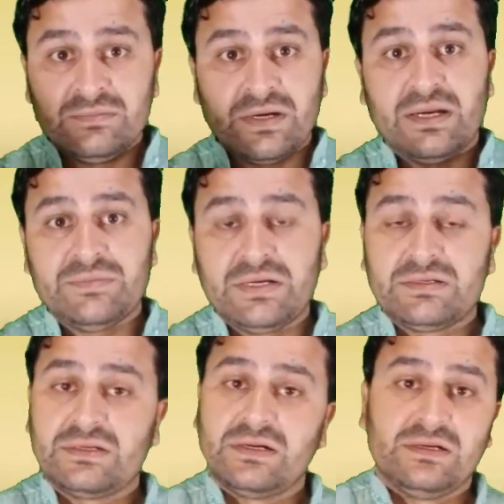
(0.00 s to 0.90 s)
by
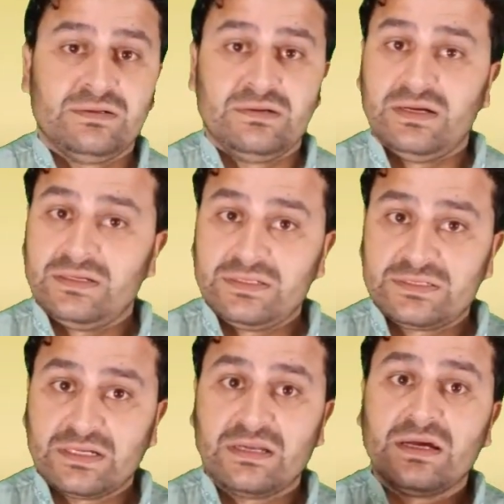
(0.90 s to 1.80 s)
America and
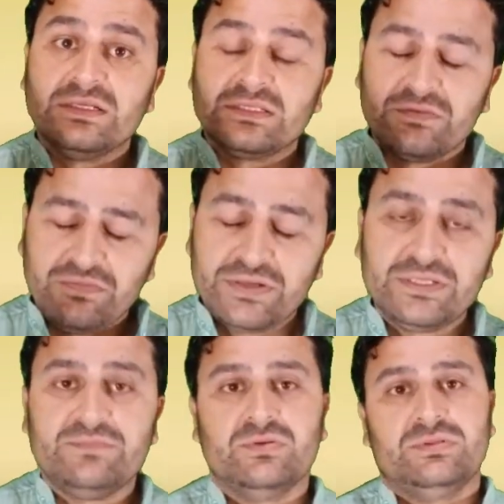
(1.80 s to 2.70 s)
its allies
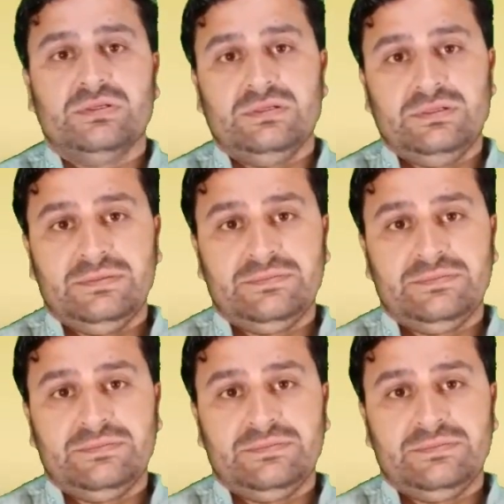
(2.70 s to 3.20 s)
very brutally.